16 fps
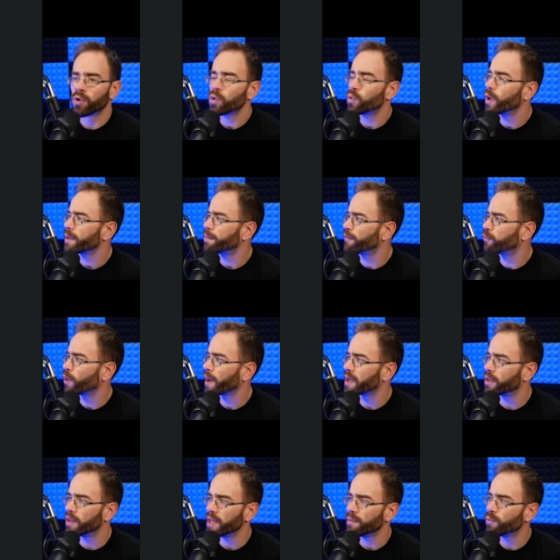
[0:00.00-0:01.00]
Real quick before I
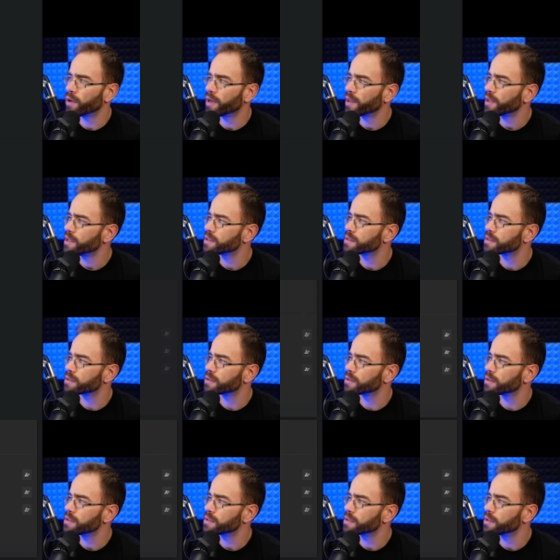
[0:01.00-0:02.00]
claim one of these,
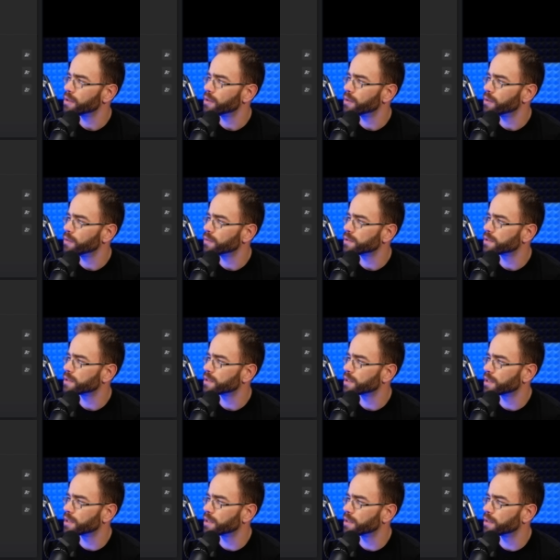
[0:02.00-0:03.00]
let's go to
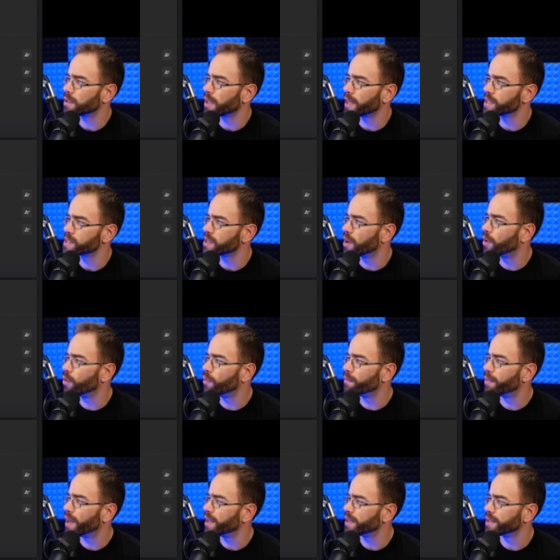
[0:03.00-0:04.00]
the, I guess, the home
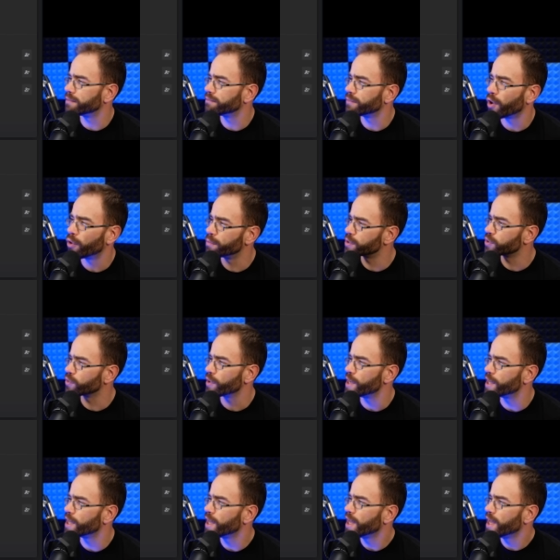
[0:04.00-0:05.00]
button, home
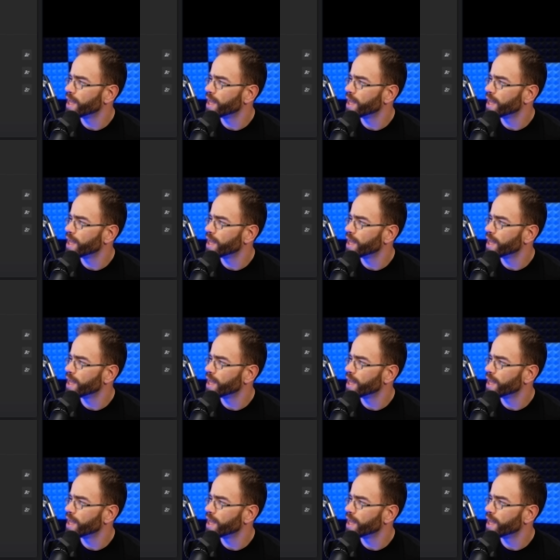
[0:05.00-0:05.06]
screen.